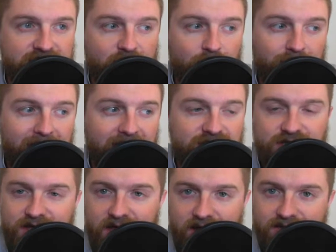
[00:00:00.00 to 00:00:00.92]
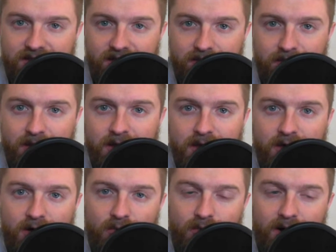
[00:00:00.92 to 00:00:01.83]
help educate them
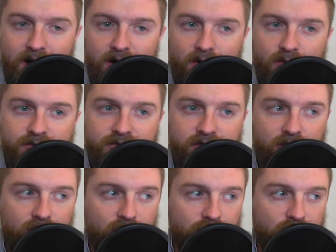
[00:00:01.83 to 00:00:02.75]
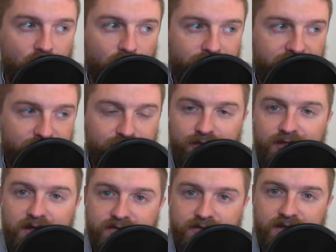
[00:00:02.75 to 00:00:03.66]
around, different
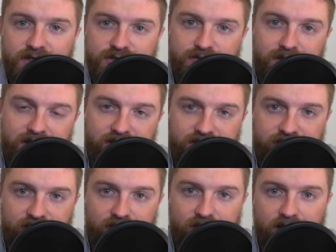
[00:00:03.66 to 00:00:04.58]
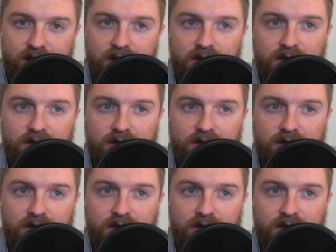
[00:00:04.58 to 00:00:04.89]
things that they should be considering.